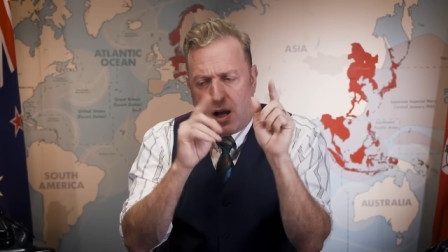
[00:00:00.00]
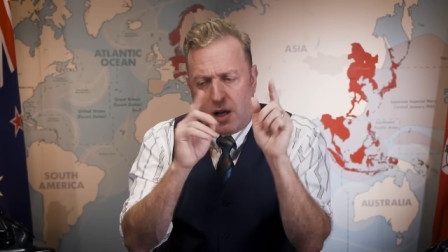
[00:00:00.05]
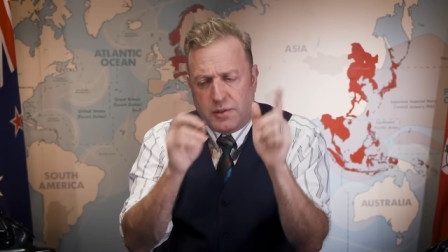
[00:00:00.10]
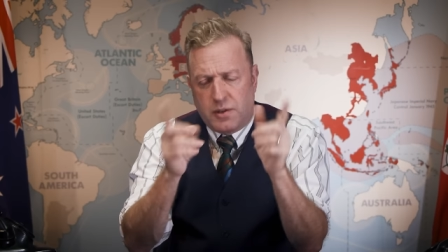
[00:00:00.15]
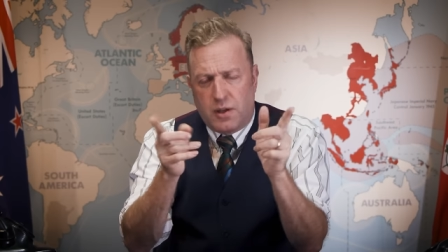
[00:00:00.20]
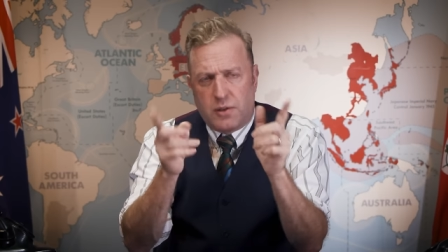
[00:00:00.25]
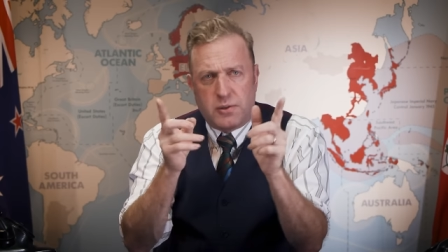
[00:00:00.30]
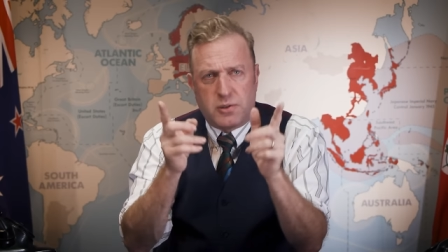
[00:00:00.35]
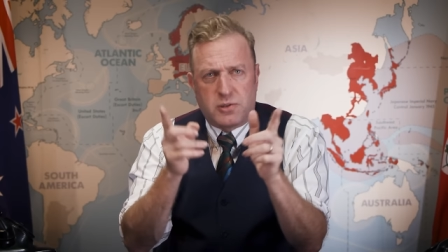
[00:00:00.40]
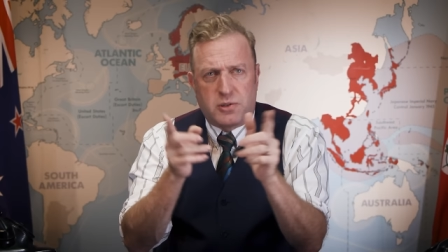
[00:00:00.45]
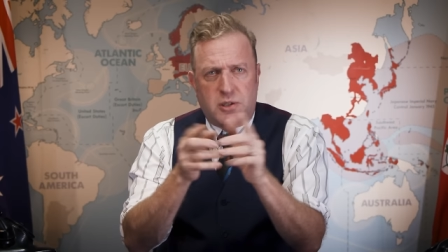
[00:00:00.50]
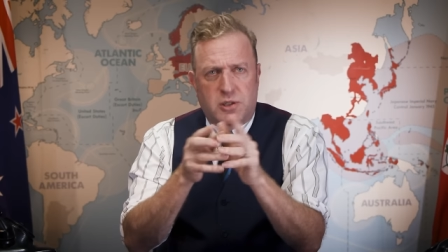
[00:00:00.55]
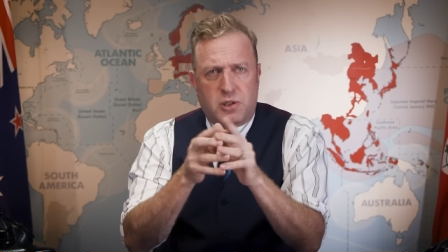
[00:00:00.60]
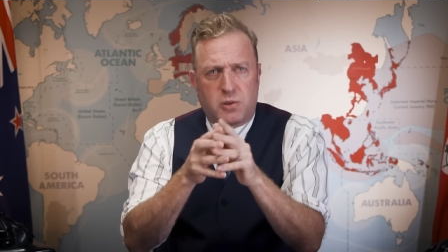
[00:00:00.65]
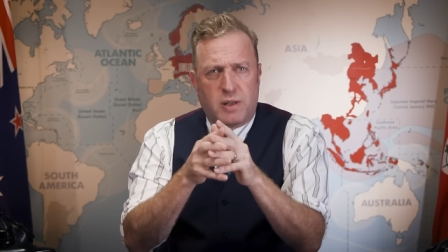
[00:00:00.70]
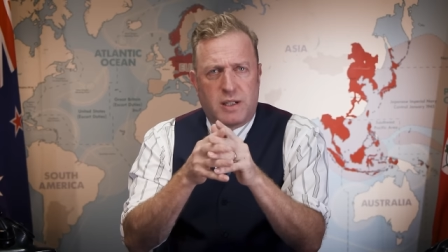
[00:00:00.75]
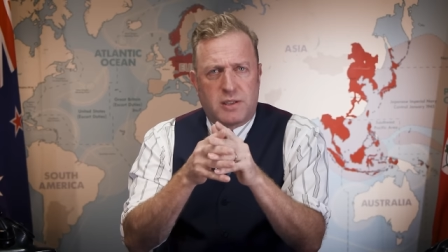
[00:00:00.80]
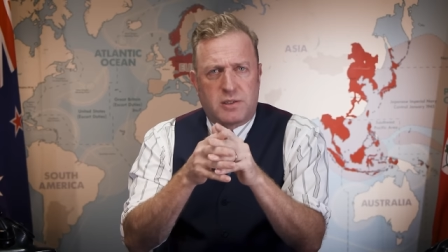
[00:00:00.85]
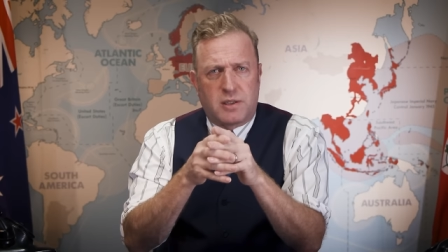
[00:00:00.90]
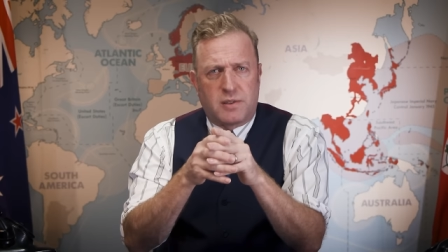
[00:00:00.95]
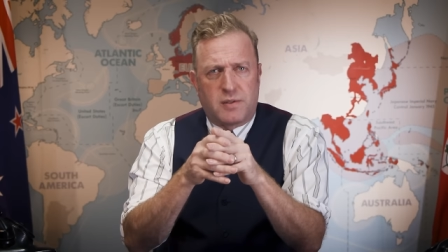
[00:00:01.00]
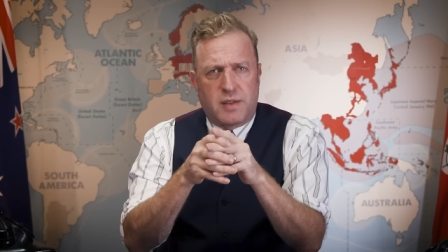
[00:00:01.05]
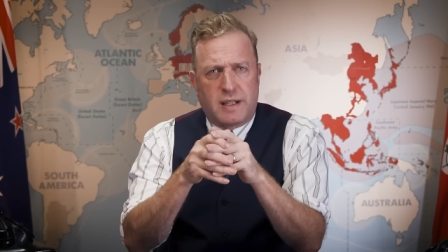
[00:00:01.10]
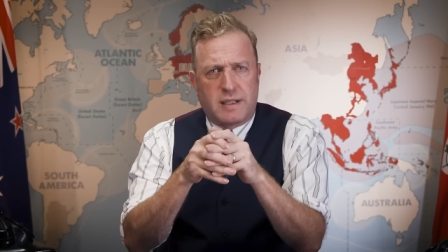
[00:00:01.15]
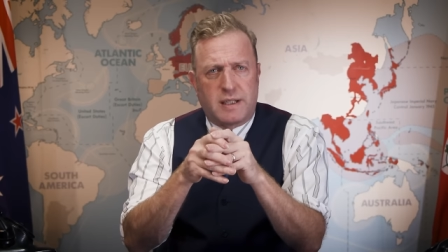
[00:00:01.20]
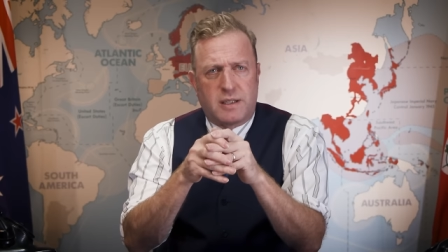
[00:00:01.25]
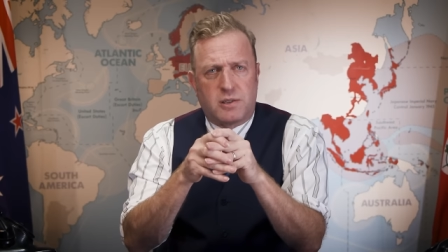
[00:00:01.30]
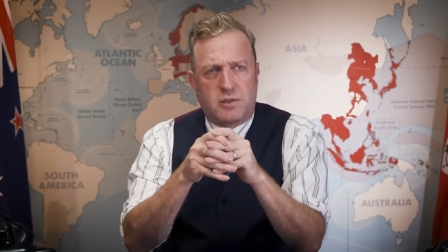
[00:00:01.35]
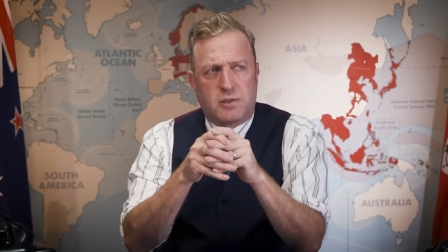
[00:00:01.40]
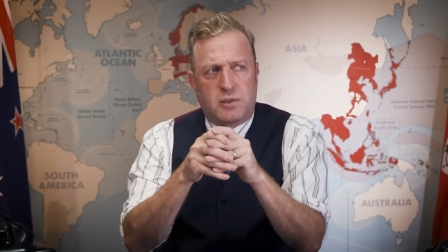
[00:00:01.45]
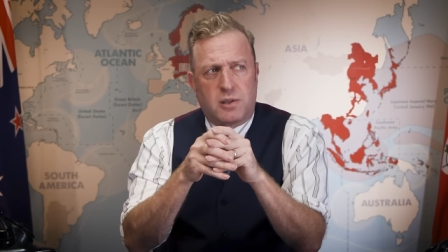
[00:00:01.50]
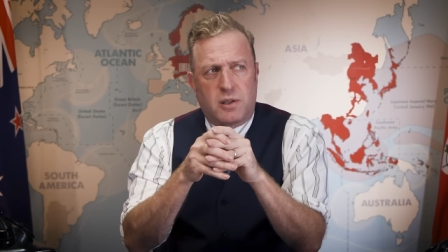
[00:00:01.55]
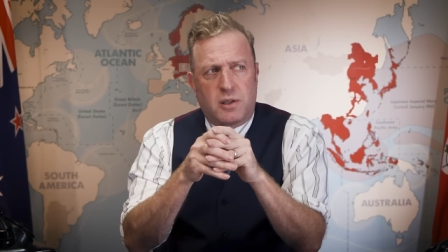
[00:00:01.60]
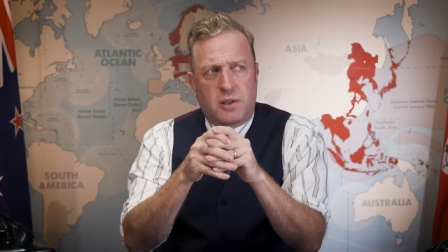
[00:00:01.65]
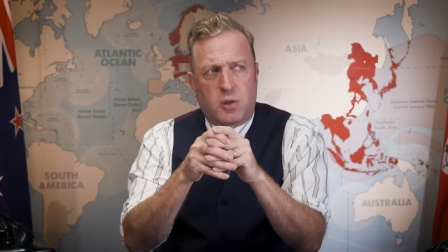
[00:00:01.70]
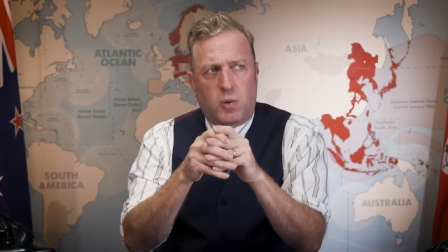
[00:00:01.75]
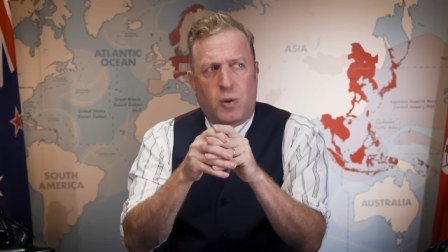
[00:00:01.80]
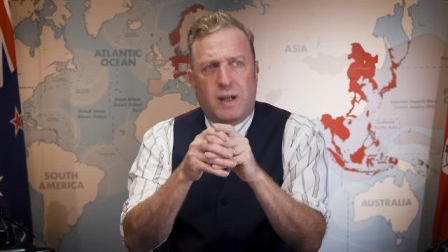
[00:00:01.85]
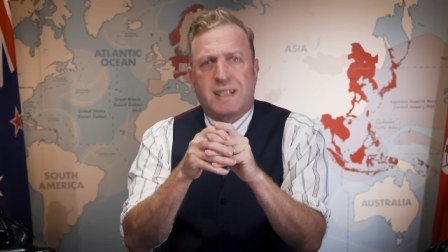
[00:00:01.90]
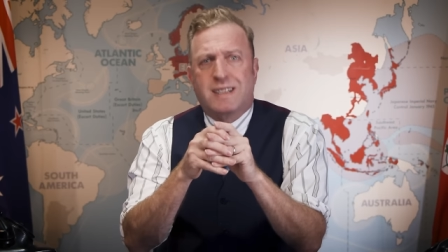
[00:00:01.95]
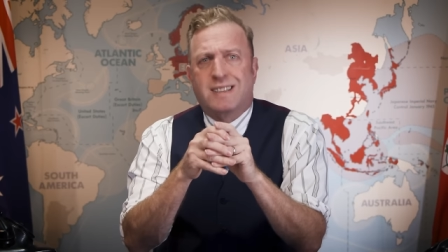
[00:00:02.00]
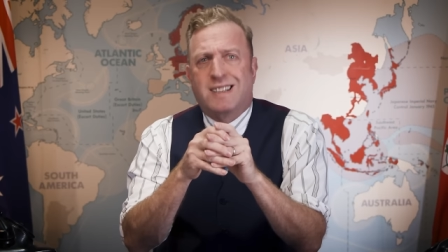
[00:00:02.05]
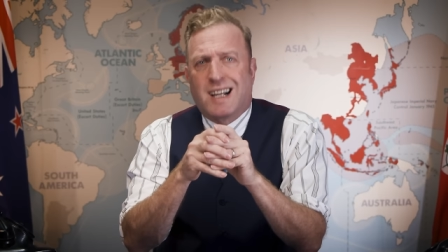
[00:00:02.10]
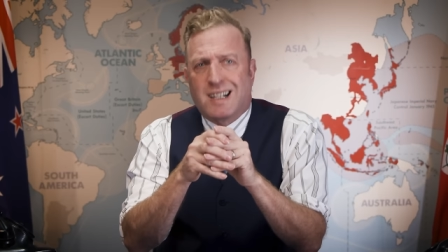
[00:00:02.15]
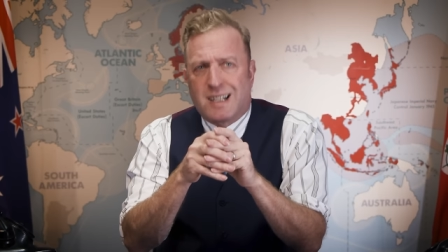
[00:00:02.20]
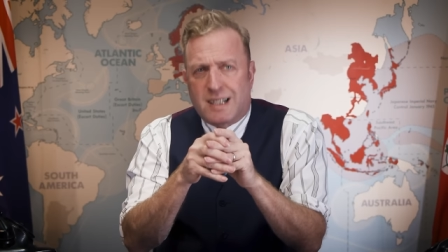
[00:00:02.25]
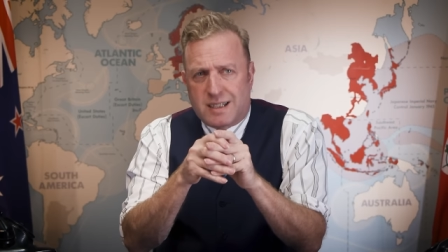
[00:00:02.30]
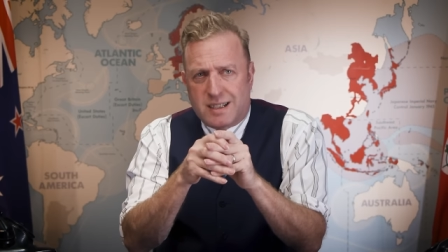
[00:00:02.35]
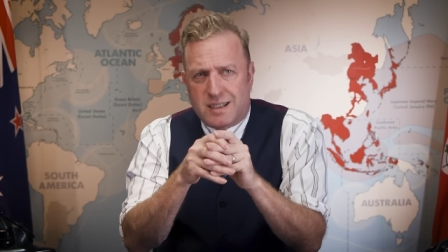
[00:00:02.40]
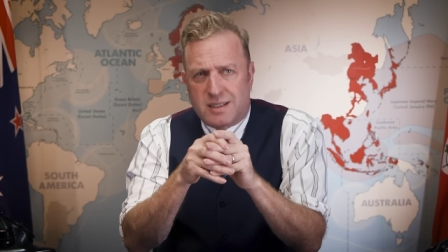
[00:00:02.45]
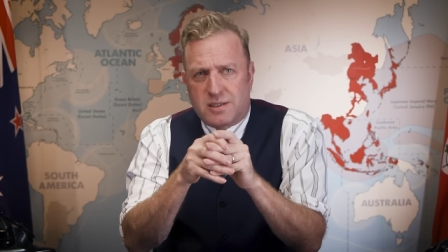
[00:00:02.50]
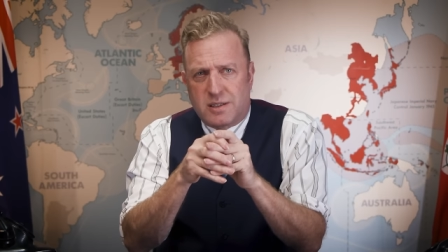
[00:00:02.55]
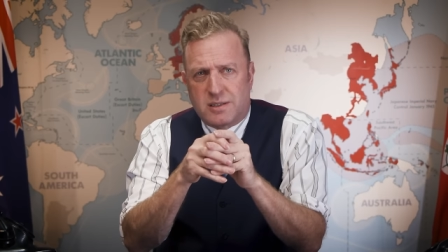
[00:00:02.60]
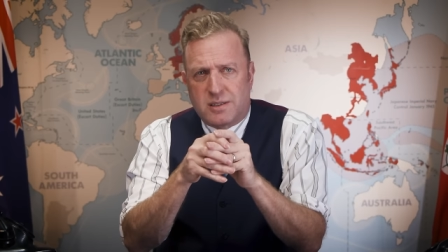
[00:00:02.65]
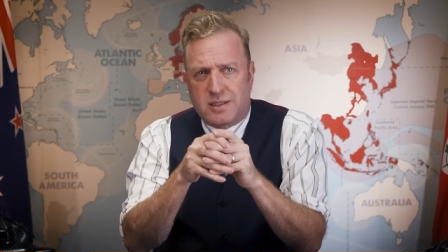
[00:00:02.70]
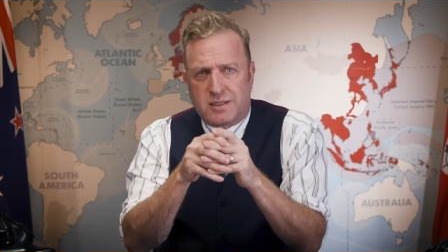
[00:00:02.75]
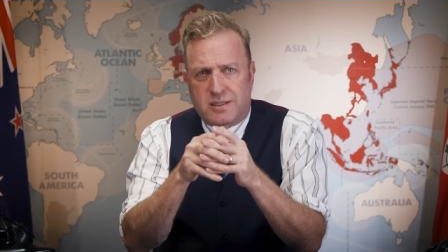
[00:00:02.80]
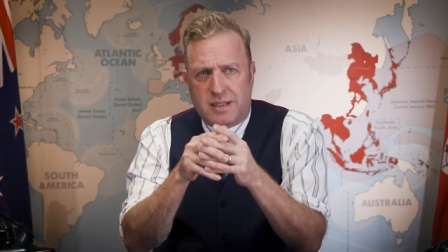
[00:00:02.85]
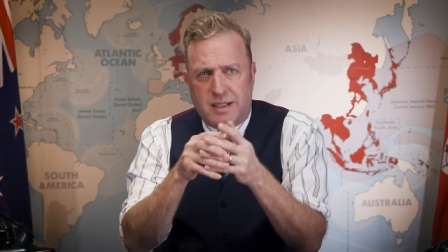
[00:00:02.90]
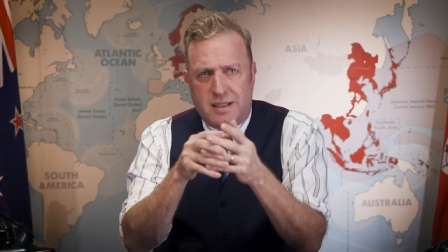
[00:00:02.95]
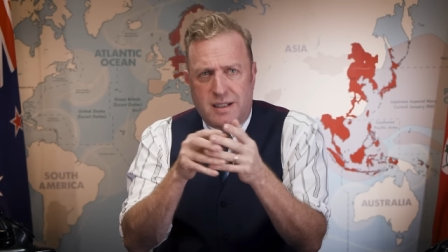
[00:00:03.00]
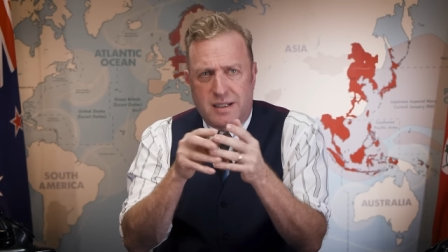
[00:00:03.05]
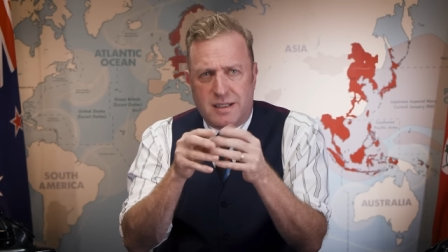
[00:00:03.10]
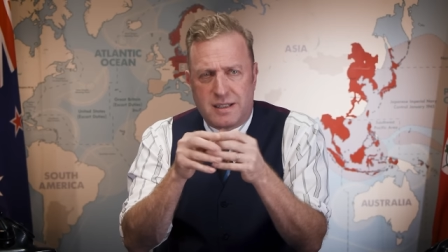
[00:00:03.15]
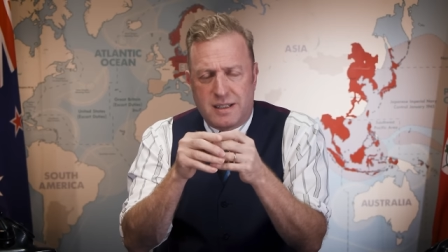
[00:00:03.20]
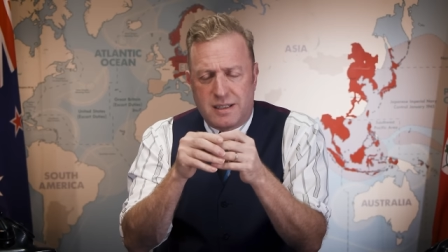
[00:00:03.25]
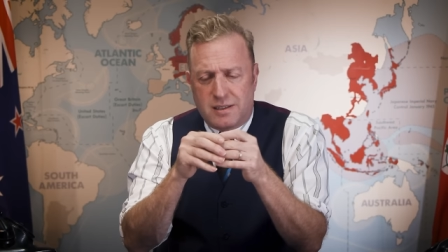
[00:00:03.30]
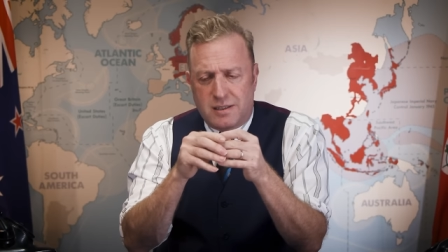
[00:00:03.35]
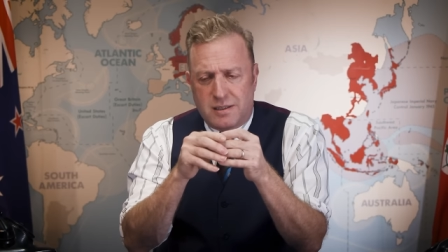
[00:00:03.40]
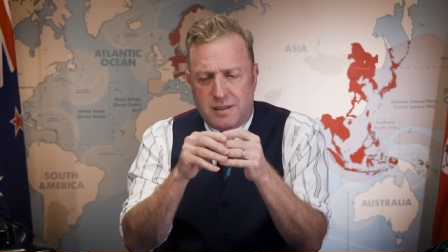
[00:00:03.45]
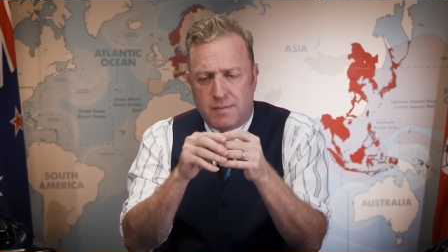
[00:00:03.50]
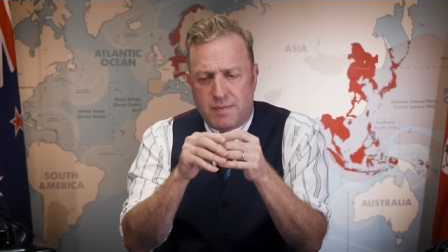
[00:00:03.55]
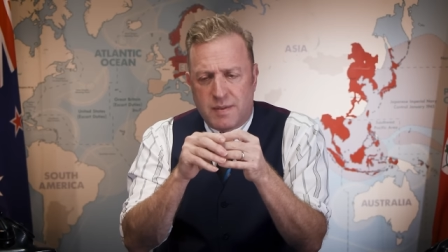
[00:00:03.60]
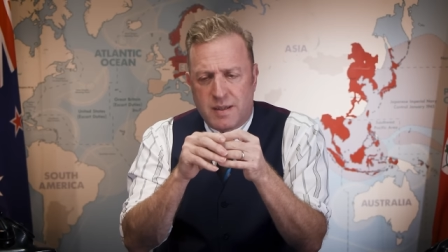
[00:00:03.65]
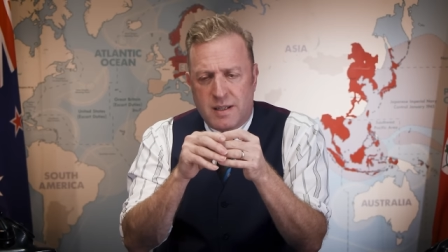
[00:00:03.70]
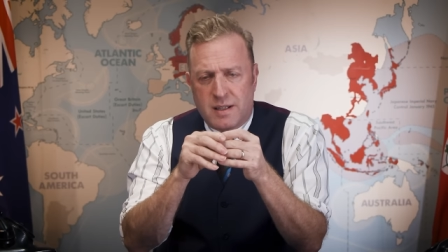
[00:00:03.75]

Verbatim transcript: Another situation that is quite delicate, to say the least,